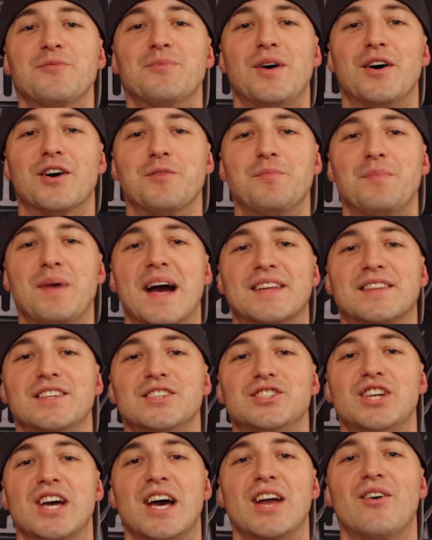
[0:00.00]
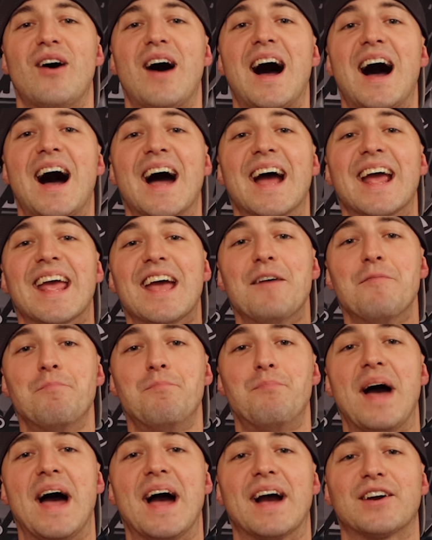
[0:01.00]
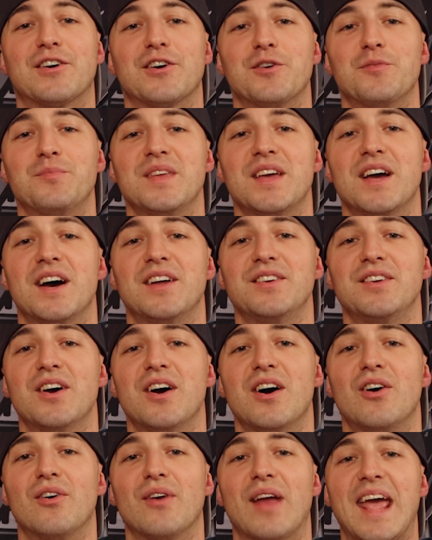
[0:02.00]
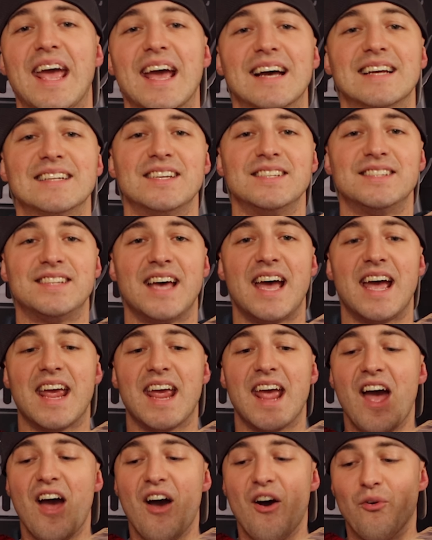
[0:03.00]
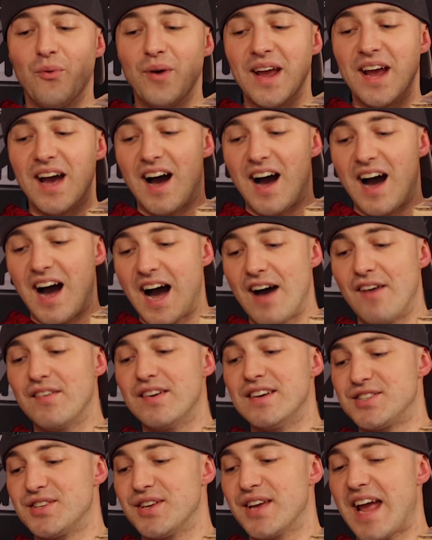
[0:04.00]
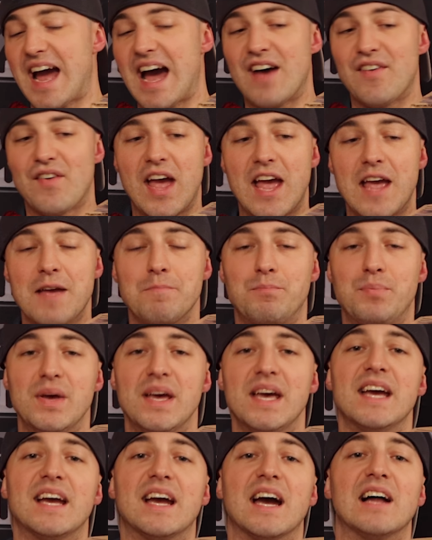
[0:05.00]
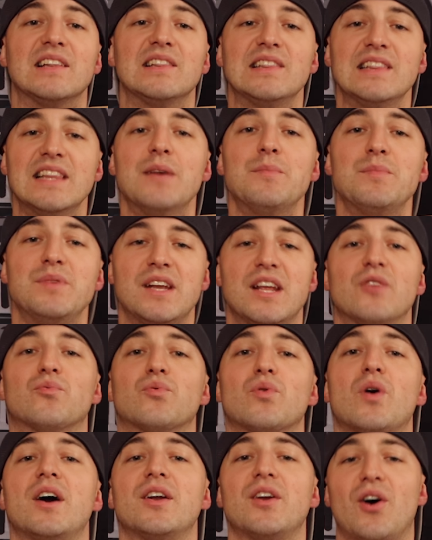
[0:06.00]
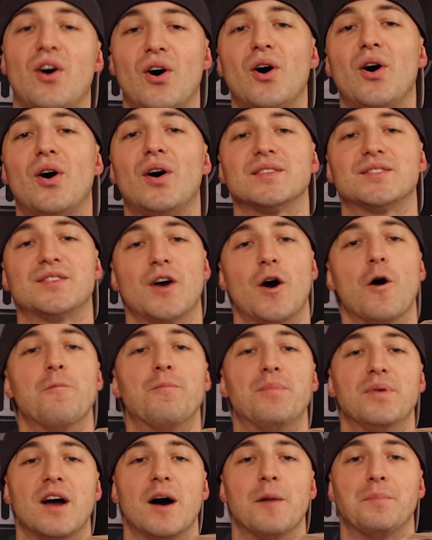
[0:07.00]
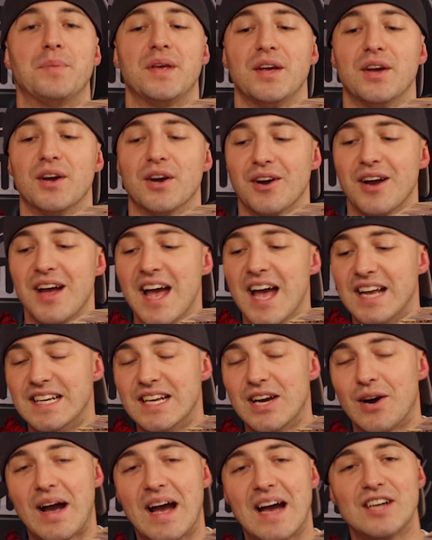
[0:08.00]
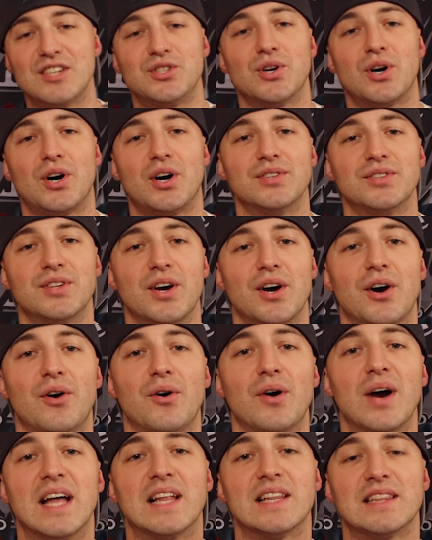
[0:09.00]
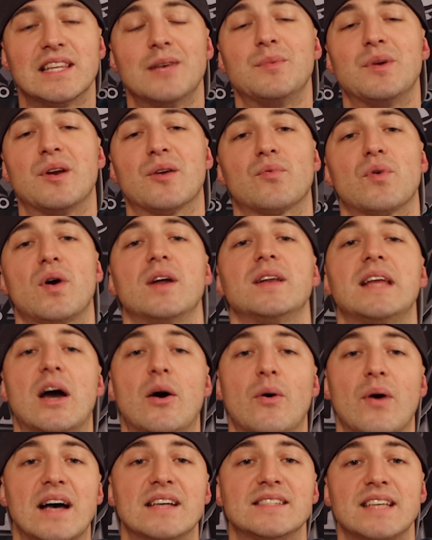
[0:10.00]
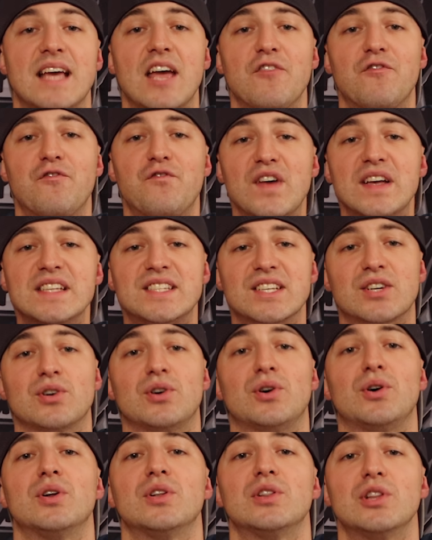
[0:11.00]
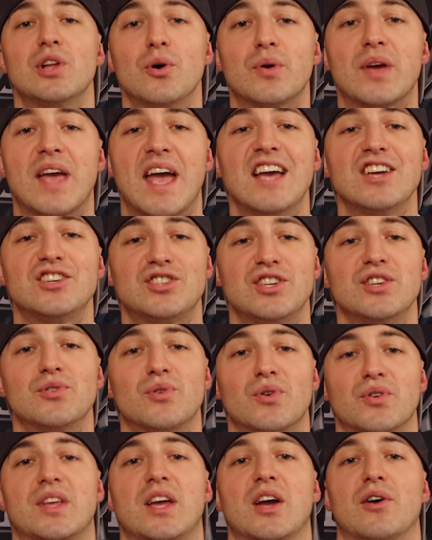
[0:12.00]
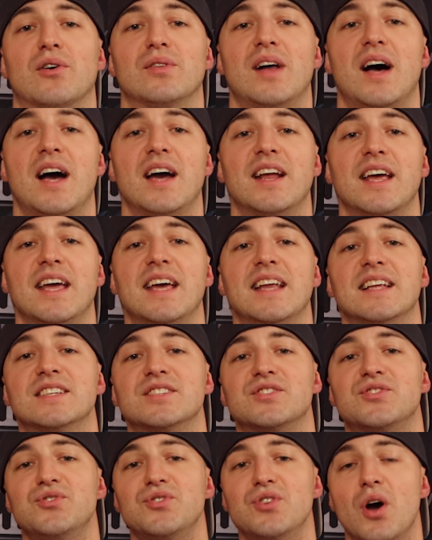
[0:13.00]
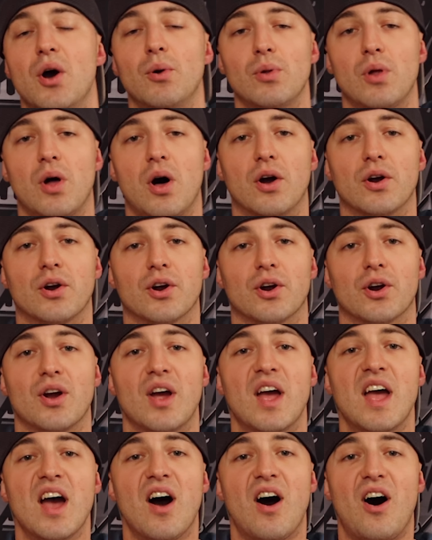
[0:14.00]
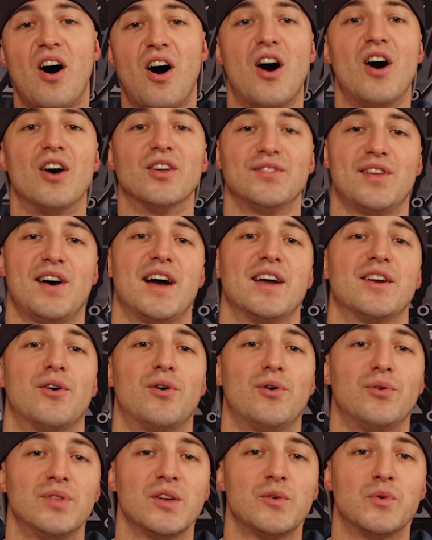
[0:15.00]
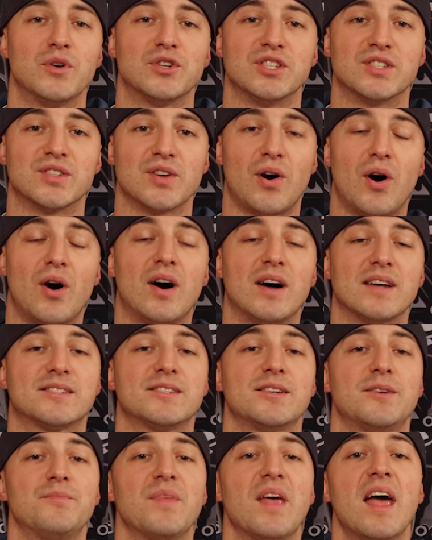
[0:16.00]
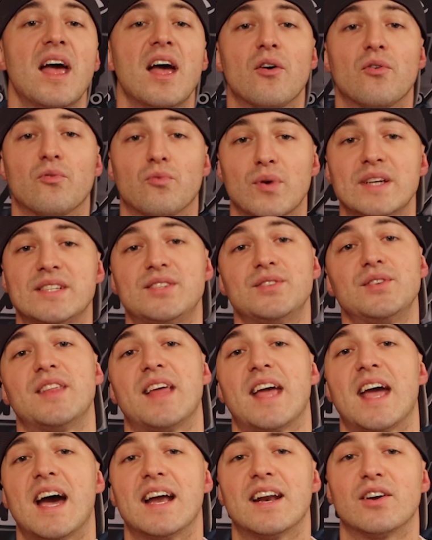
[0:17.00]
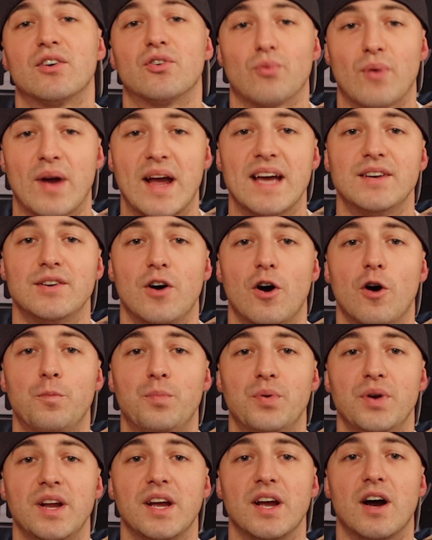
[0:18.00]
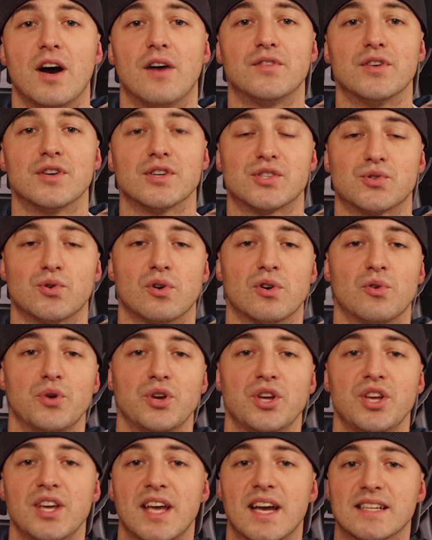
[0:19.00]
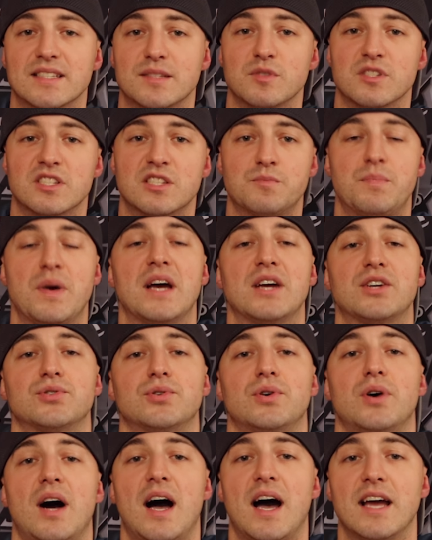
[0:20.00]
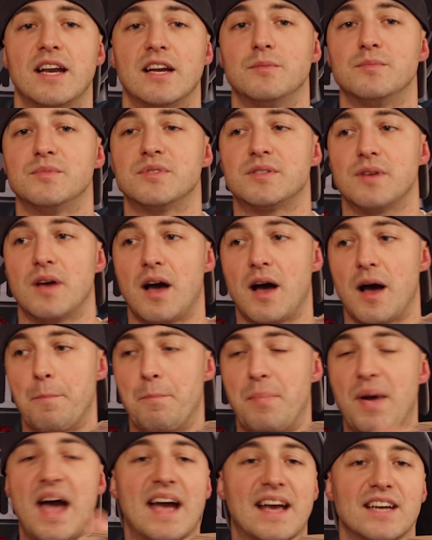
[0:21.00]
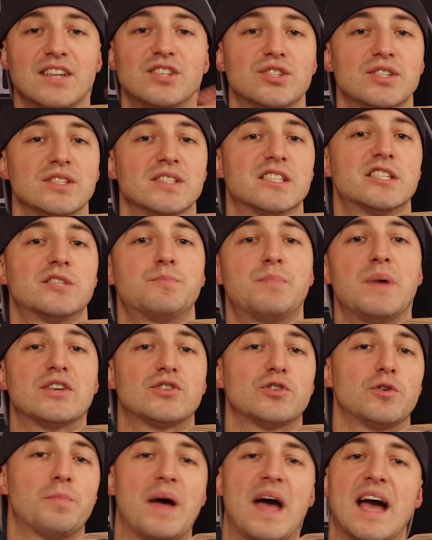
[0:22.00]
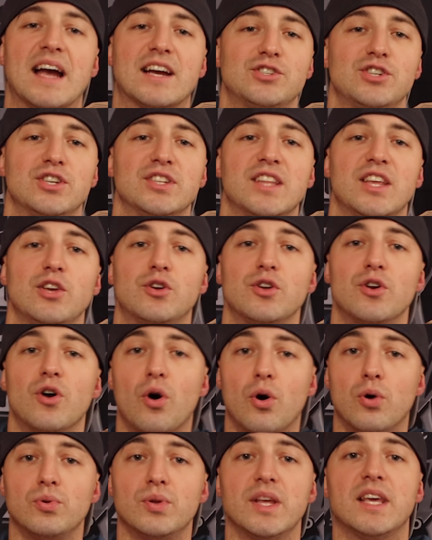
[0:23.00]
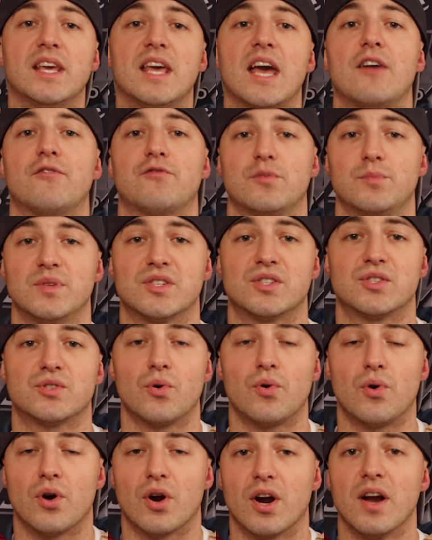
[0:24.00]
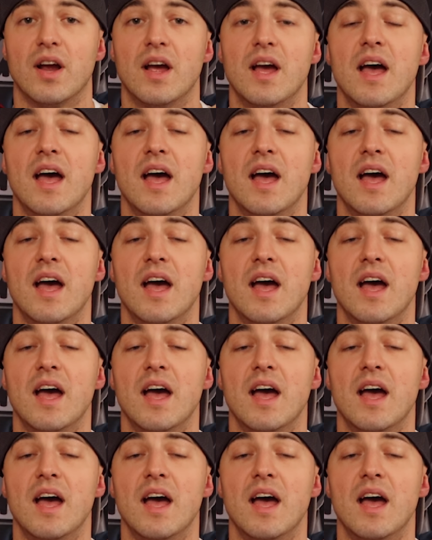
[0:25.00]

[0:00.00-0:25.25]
and welcome back to the channel. I am back from the unknown, and today we obviously have a big limited run haul to open up here. Now, as you all know, limited run now has a physical location in North Carolina. It is no longer online only, which is awesome. Recently, they had a grand opening of their store where you can get some special items packaged in special packaging that you can only get from the store.